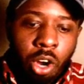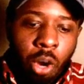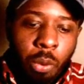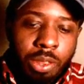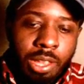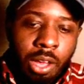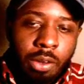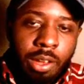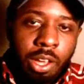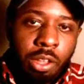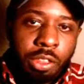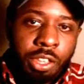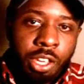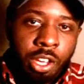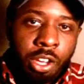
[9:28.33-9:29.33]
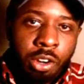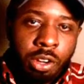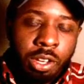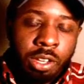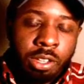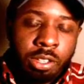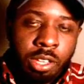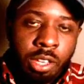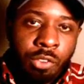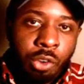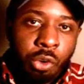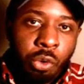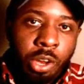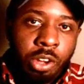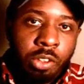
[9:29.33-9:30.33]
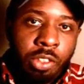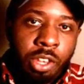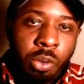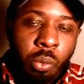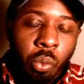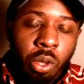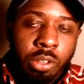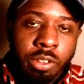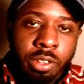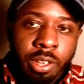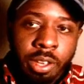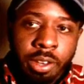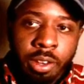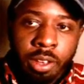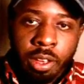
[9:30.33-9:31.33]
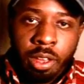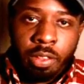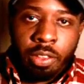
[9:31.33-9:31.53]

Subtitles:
are without health care is even greater than it was then.